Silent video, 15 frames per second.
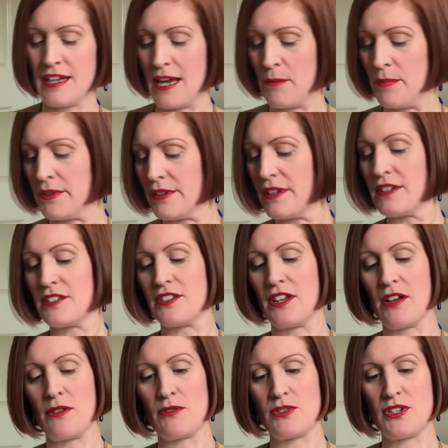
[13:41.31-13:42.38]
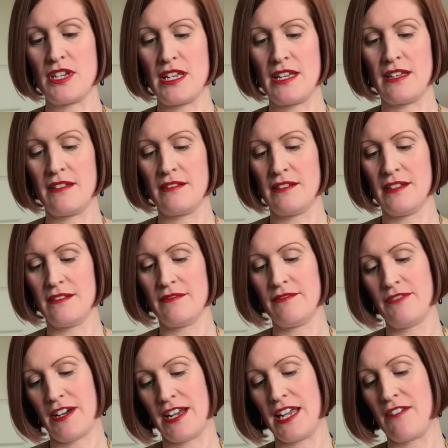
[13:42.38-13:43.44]
happen. So she
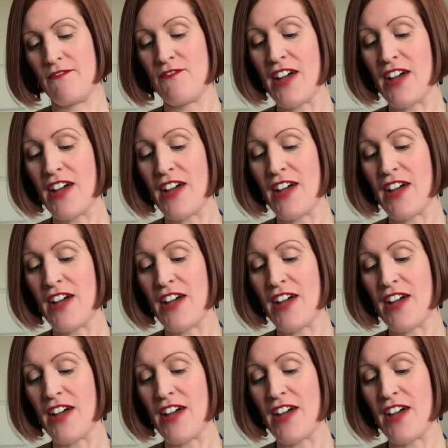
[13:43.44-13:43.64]
very